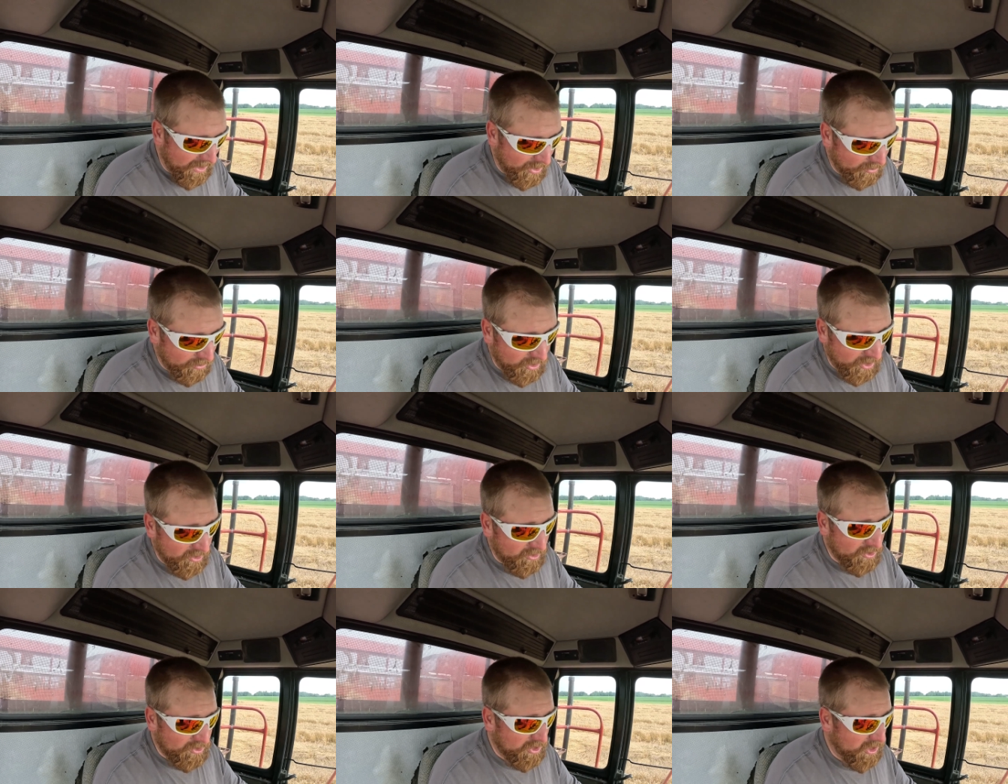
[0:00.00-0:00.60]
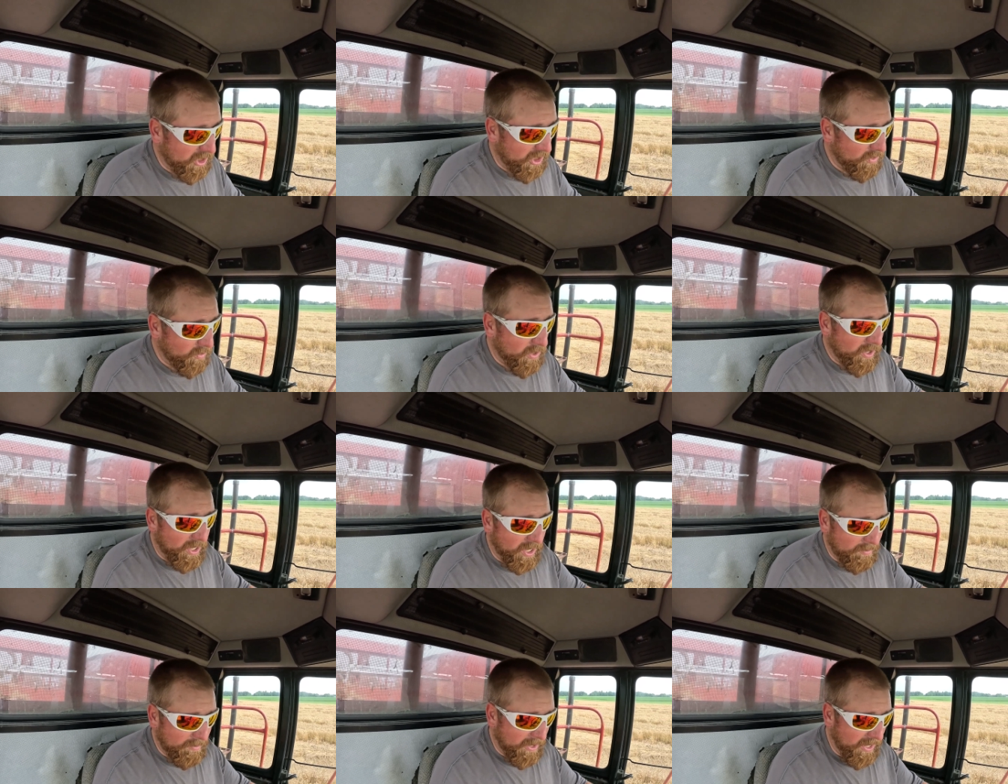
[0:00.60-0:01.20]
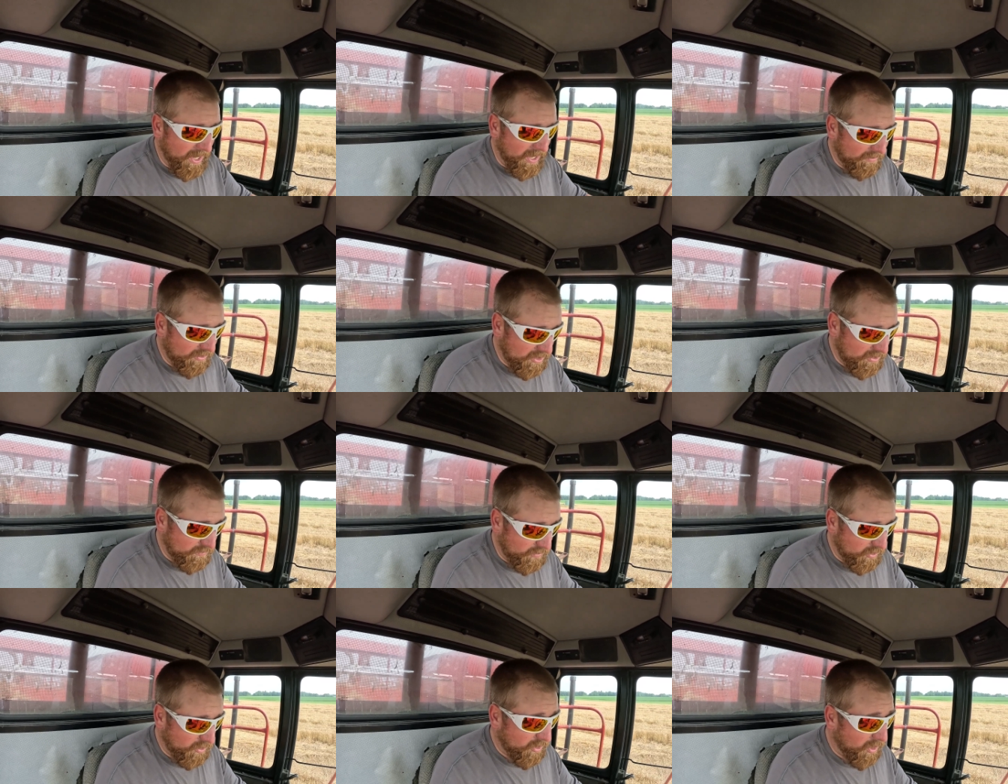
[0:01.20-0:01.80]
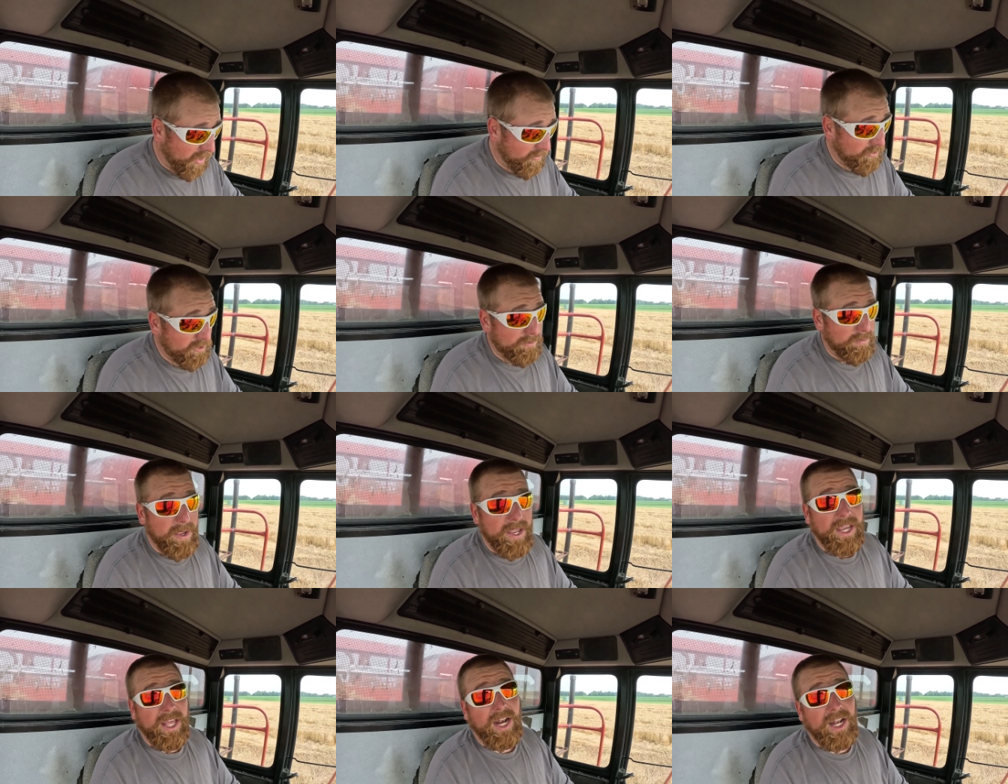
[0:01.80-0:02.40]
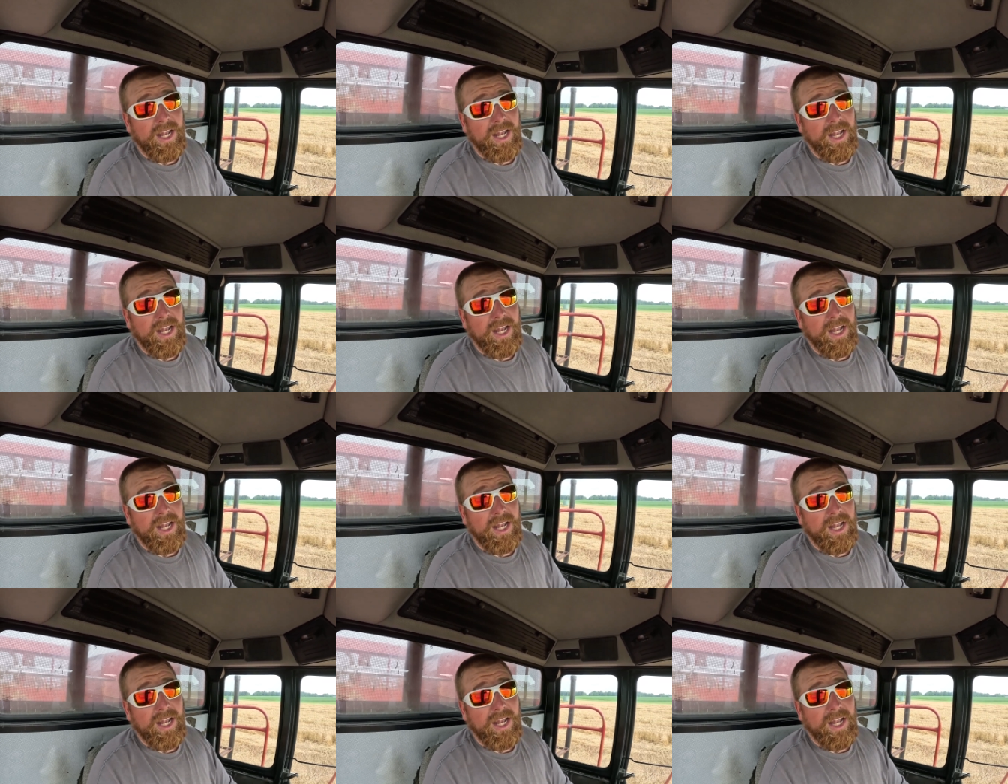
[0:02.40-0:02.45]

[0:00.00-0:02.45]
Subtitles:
don't think there's any way I'm going to have this field off. It's making